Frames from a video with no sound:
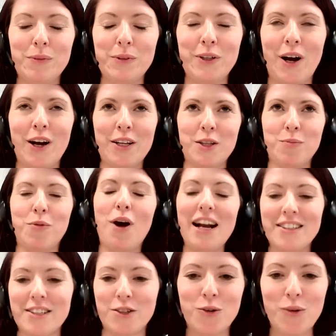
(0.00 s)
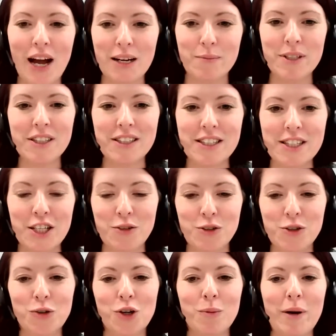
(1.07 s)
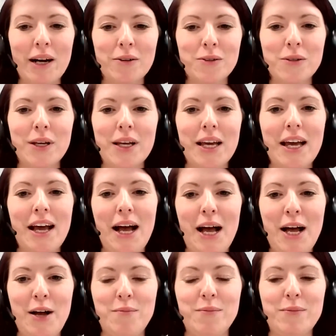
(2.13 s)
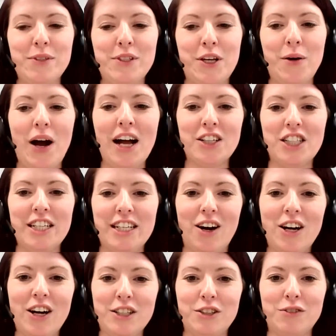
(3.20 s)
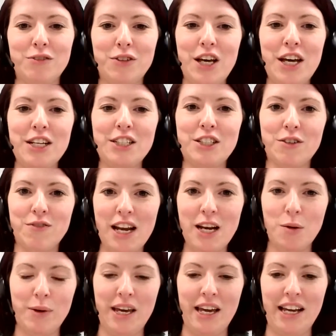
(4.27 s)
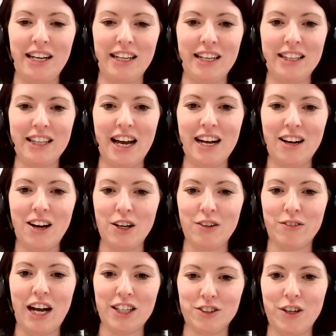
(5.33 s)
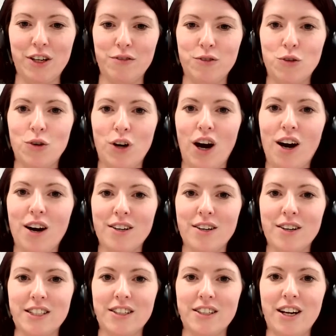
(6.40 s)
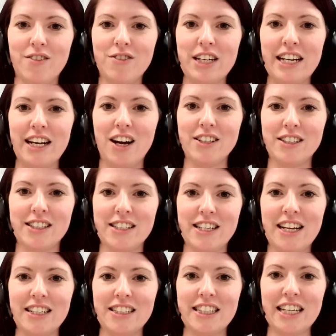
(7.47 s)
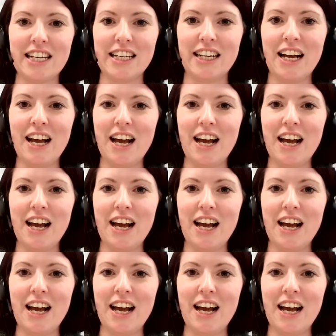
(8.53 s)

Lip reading: kind of the practical elements that you talk about. So actually kind of developing that kind of cash flow forecast and really understanding,